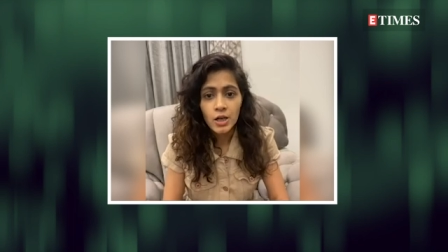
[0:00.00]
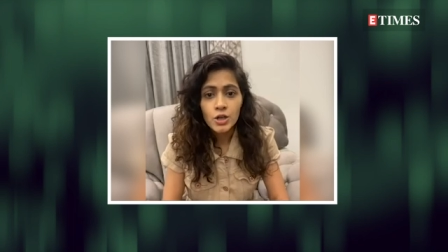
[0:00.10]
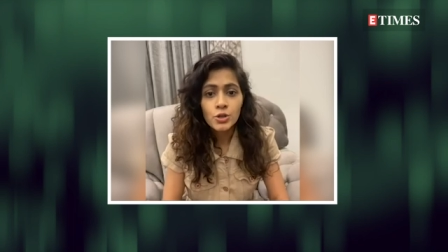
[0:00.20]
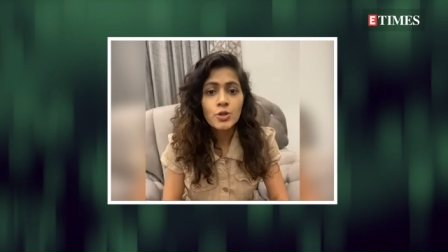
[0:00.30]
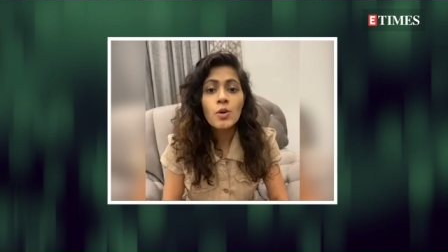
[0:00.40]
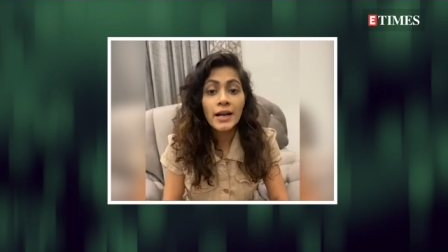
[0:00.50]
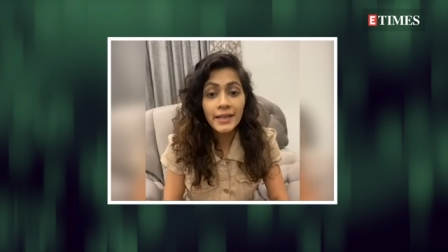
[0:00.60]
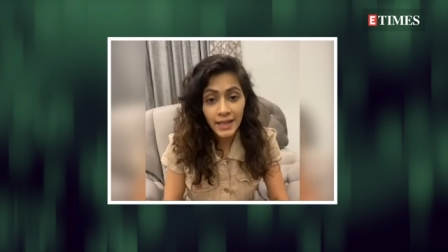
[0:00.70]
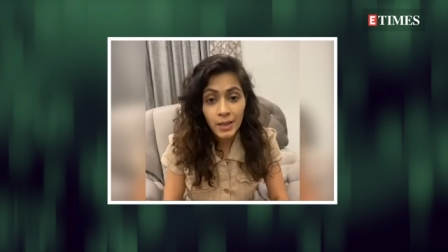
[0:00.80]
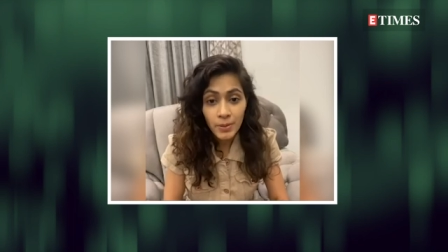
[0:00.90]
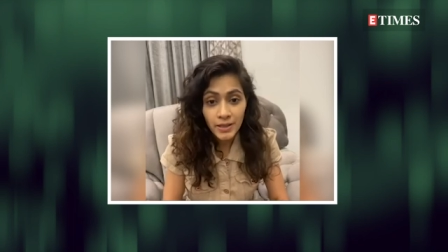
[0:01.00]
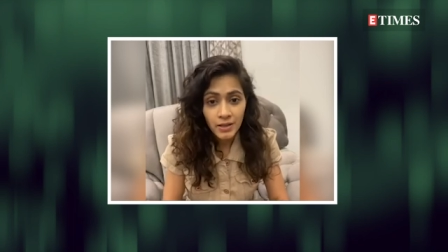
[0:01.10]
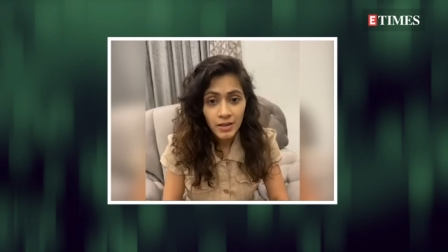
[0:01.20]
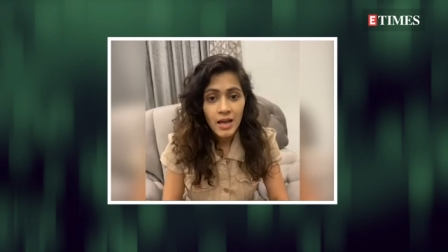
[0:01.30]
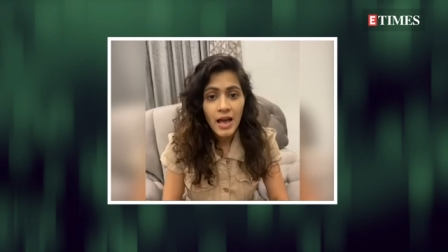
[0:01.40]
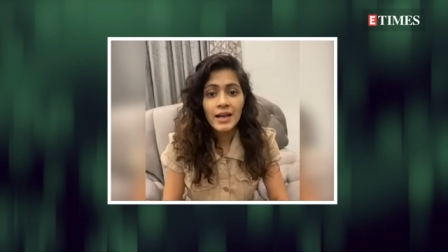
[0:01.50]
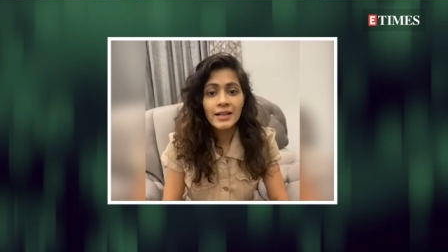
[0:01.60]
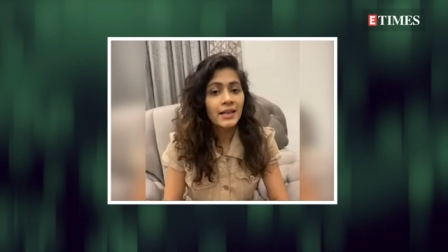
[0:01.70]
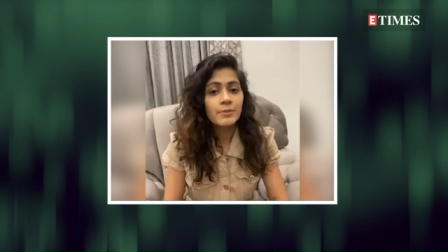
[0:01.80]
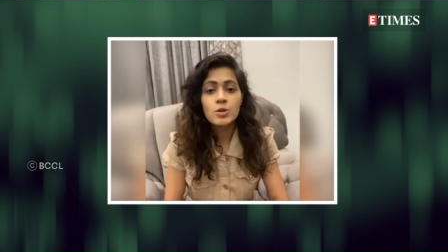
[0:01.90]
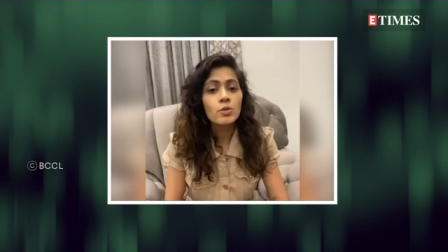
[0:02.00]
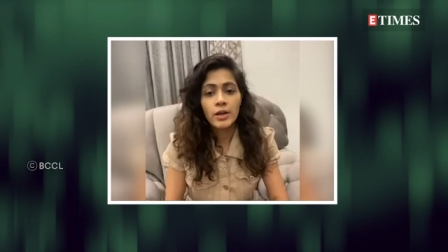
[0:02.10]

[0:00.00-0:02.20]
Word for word: so you can't help it. At times you